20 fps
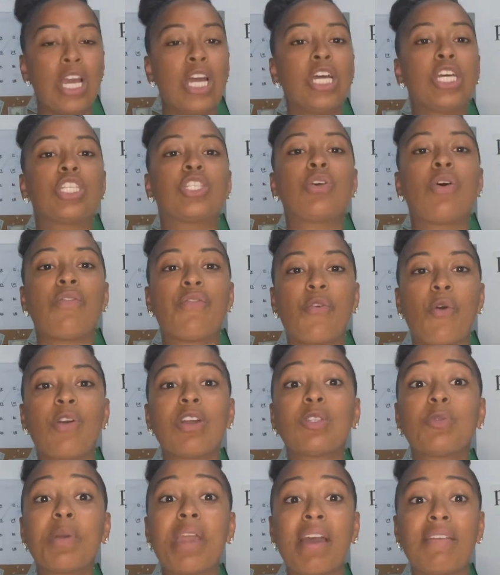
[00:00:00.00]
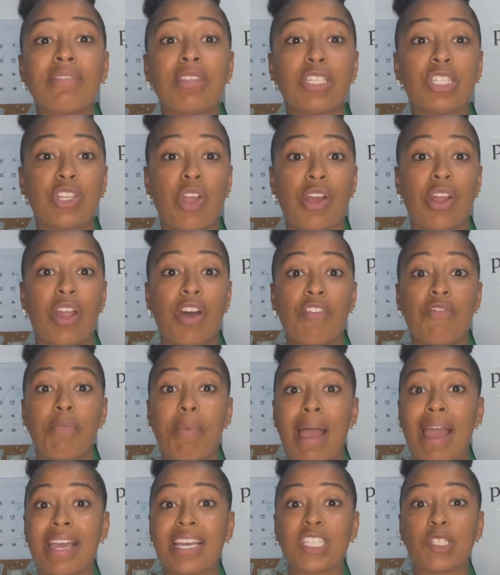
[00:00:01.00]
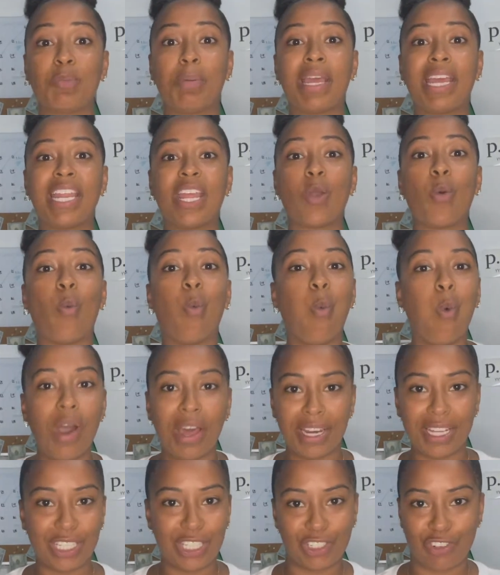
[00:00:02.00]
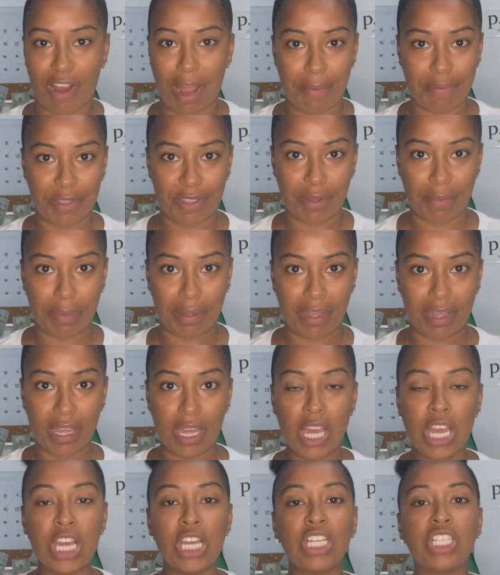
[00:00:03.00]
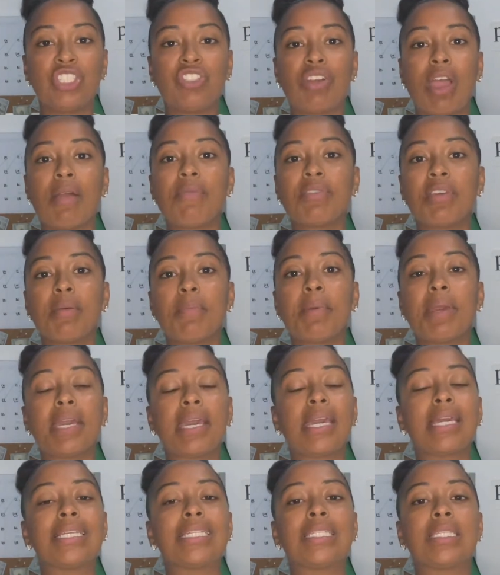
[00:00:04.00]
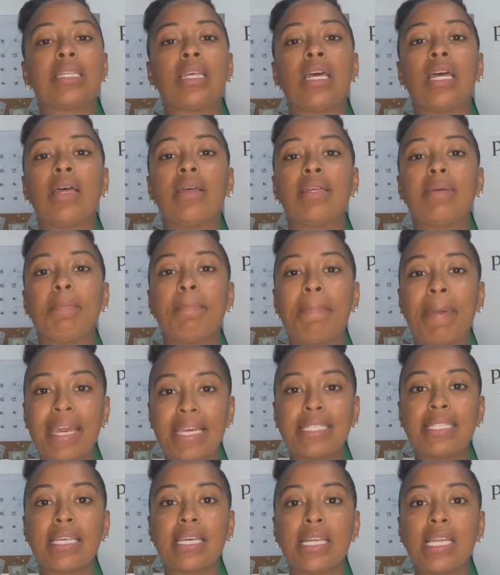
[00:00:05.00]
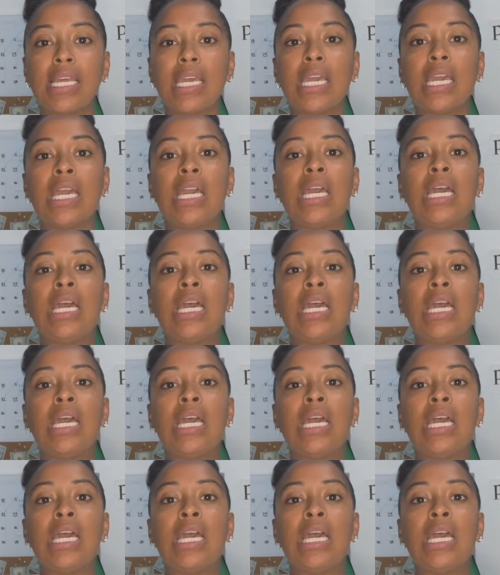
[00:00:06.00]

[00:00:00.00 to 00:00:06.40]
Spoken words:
So of course we have to start off by explaining what is dropshipping. Dropshipping is basically